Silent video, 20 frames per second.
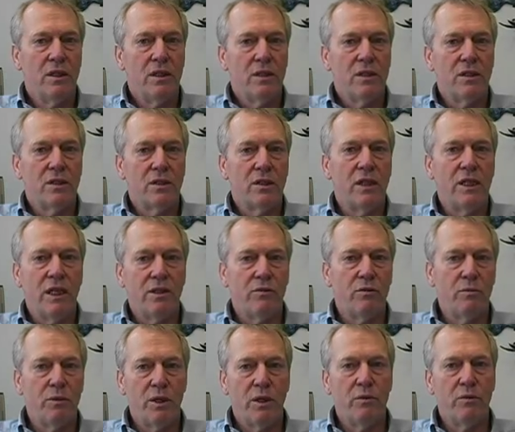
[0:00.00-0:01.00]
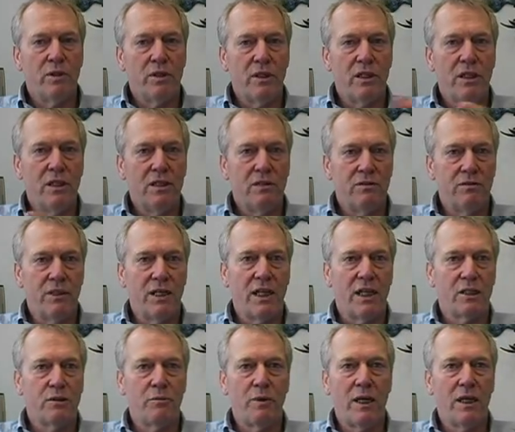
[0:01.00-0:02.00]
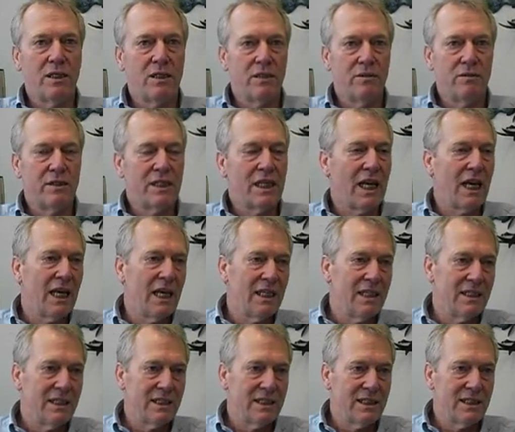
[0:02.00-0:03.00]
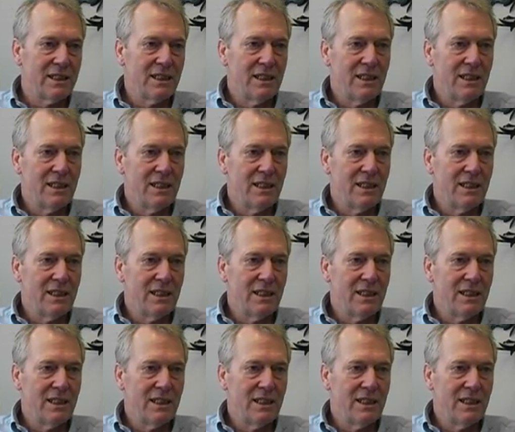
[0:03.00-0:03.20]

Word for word: to screen everybody with these very expensive scans